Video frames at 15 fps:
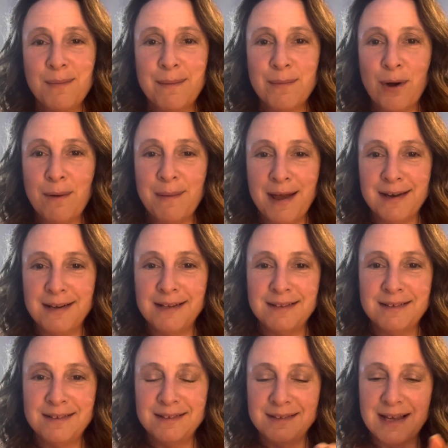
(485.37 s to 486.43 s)
my mom had a
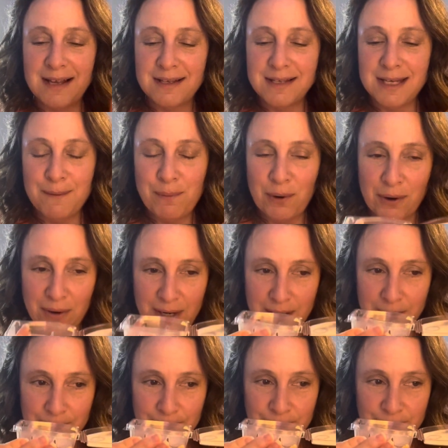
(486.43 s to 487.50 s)
tea
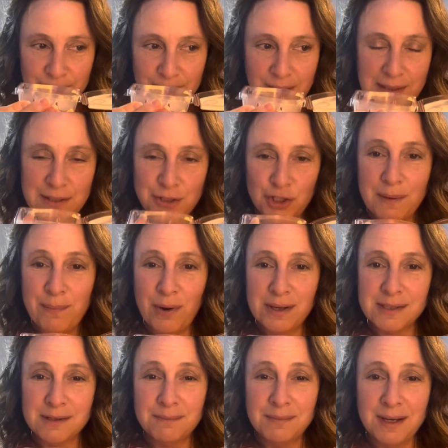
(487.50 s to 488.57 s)
party and she
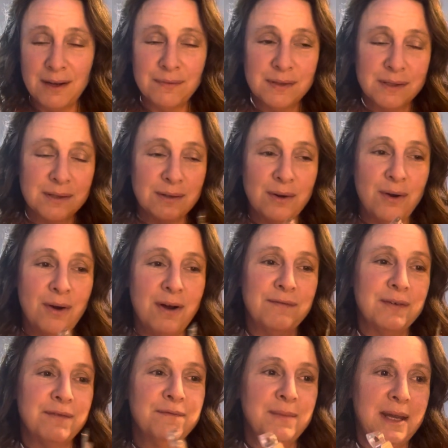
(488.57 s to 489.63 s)
bought some gifts
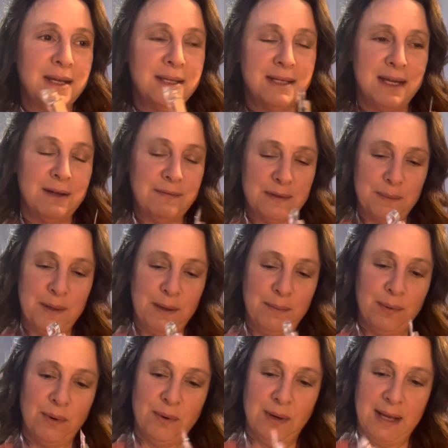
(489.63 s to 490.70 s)
off of me to give to
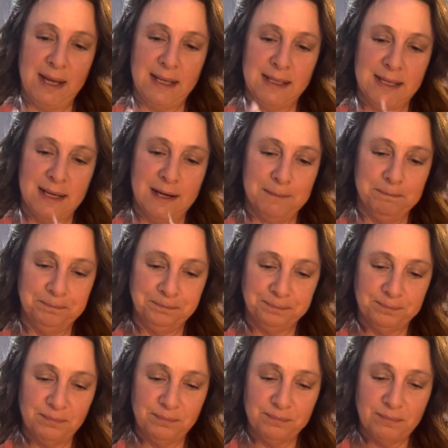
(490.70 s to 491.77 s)
people. And um,
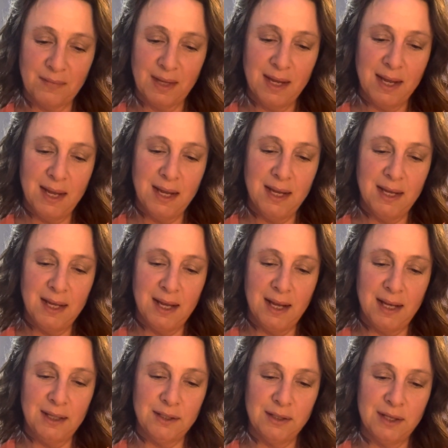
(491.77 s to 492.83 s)

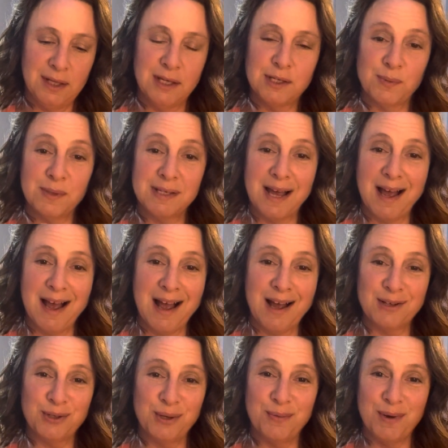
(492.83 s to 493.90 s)
this was
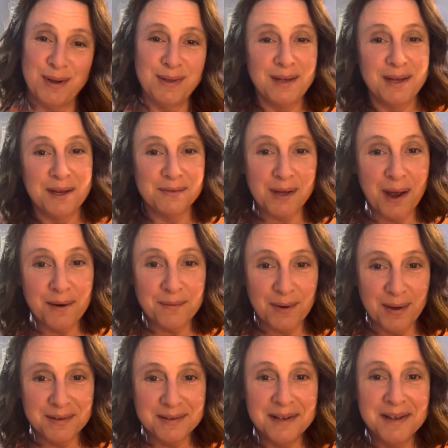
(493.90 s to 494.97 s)
actually one of the gifts I won.